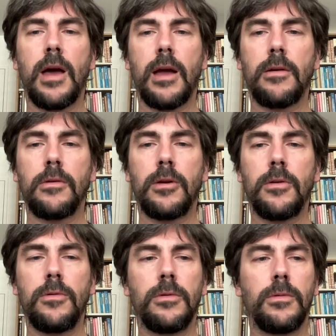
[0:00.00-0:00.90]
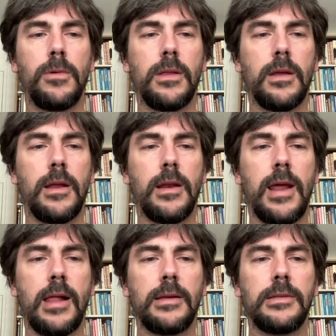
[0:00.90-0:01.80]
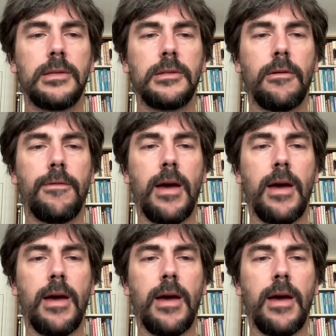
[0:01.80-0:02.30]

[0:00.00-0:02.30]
I conclude with an analysis of